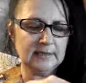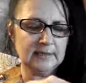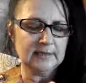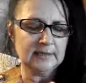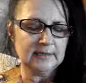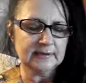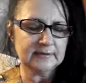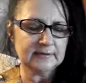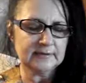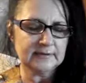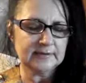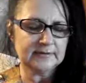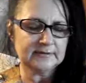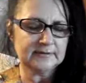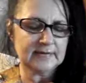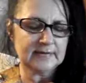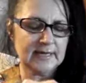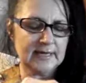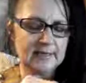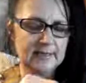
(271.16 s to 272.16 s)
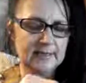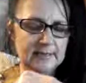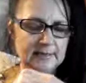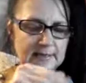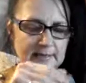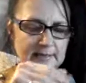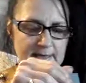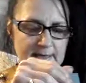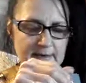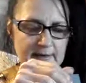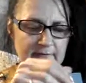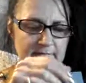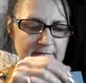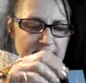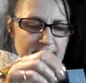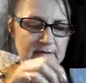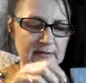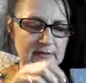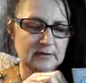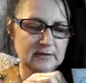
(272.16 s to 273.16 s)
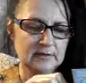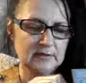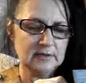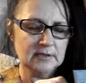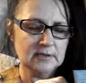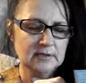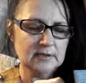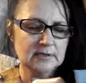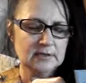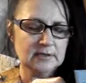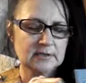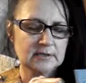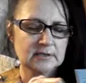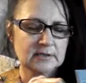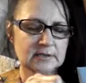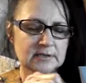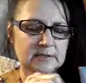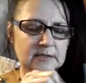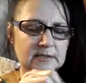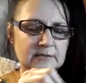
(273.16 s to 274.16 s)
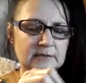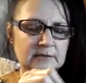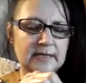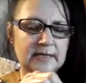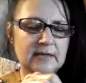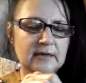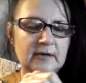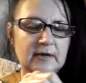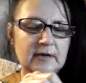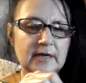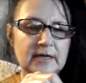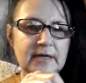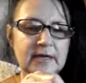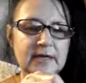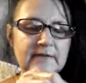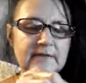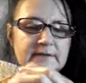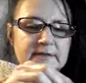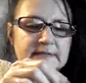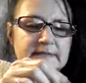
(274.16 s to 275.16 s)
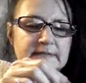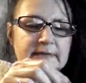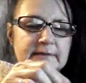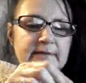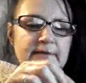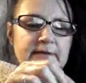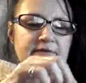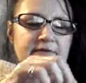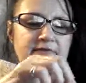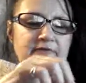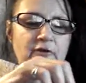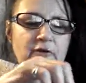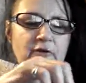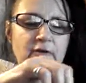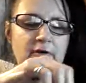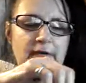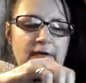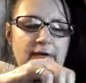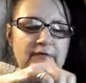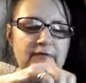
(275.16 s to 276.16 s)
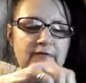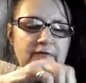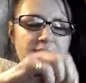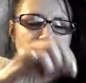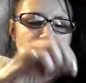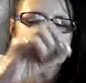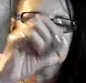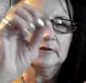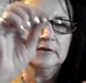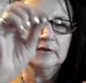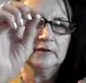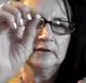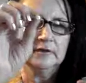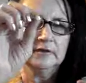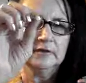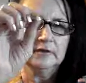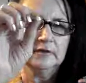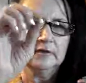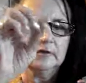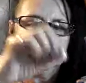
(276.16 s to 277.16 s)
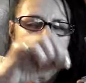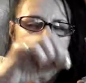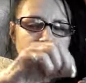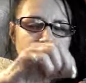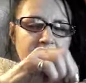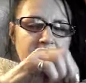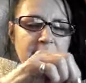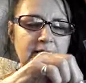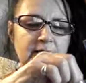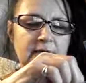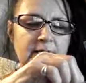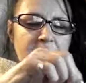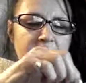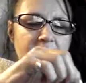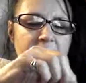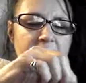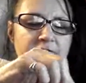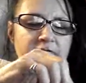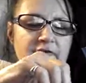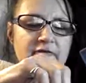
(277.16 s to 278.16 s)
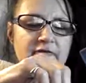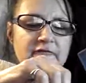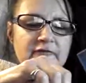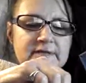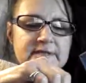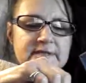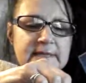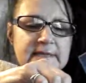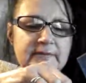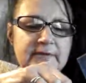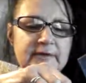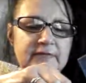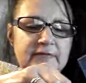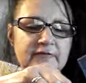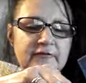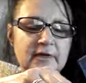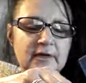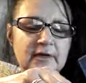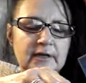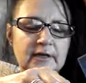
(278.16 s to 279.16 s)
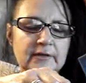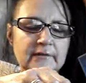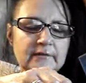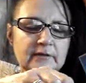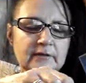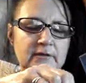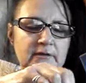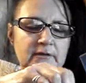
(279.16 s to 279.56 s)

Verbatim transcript: and cut that in half. So now I have a 75 and a half of a 75.